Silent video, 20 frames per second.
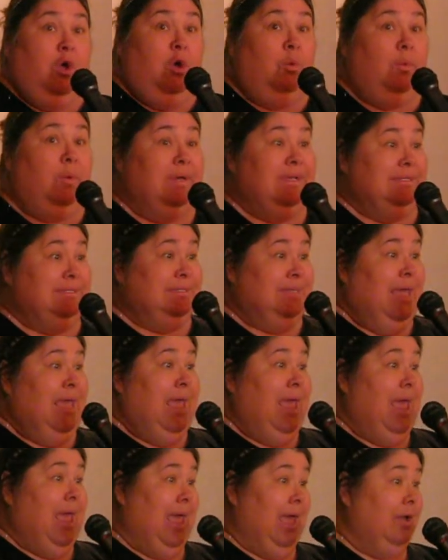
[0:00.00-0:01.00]
was
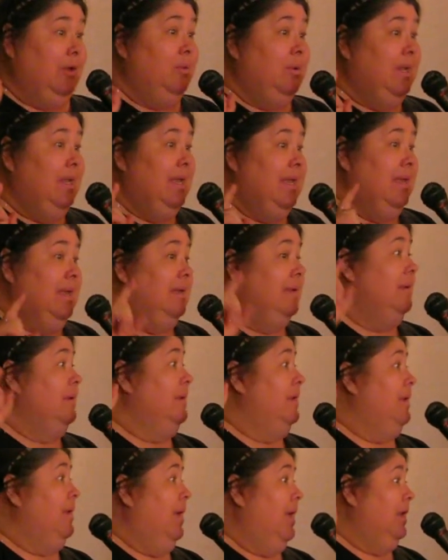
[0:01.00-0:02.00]
equity
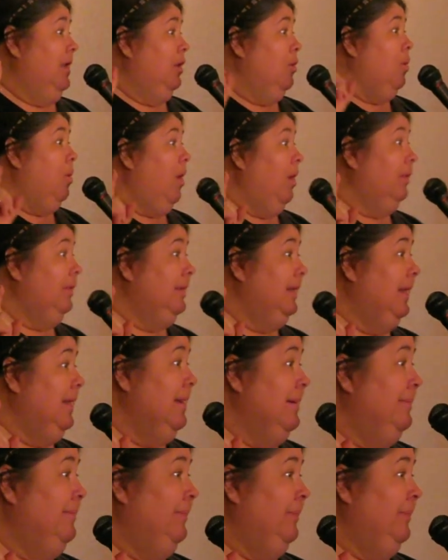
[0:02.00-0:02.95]
and equality.